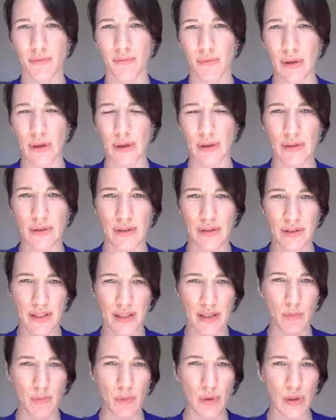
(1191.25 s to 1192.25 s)
It's the
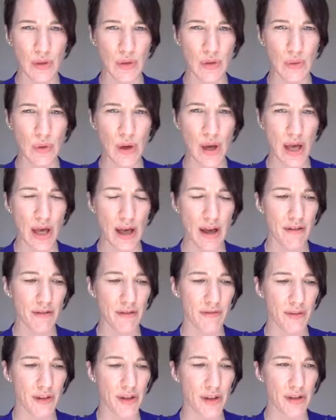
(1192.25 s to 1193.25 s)
same when you have
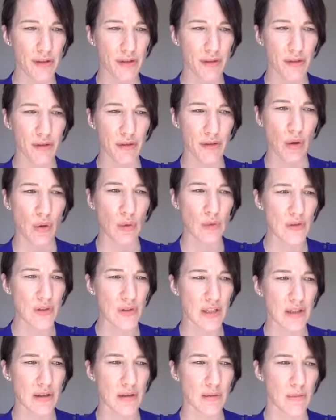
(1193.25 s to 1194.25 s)
your own
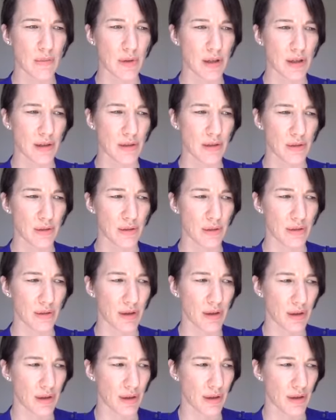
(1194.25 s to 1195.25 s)
team and you're
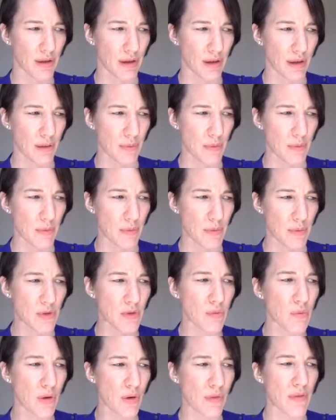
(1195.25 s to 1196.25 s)
you
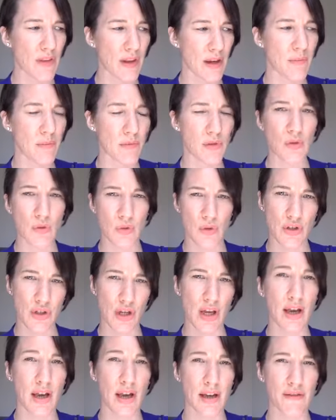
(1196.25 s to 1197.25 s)
want them to
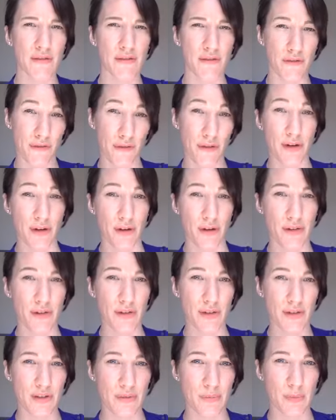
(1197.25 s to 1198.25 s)
shine
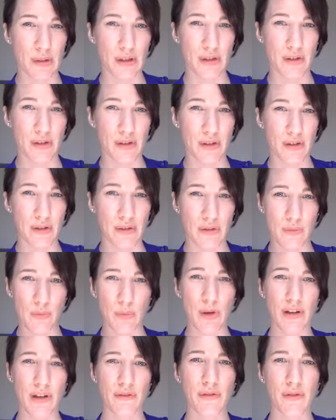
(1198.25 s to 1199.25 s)
first, because
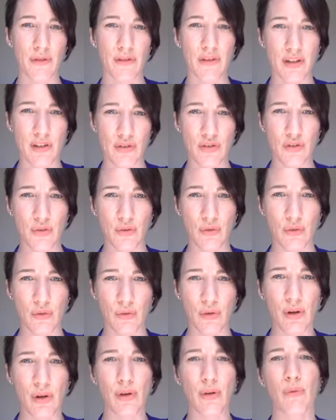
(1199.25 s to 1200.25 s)
whatever they do
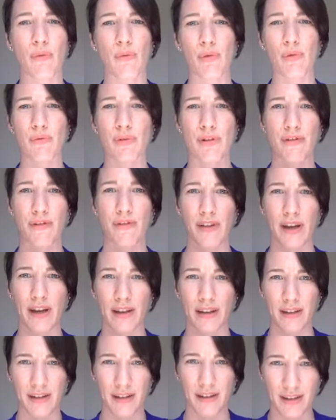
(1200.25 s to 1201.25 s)
will reflect,
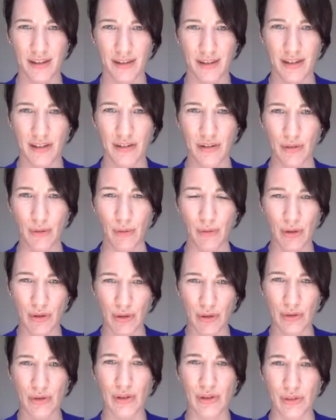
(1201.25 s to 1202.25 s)

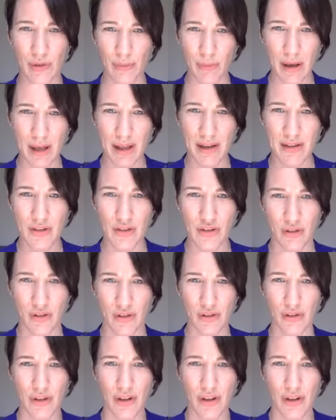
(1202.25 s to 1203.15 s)
good on the manager,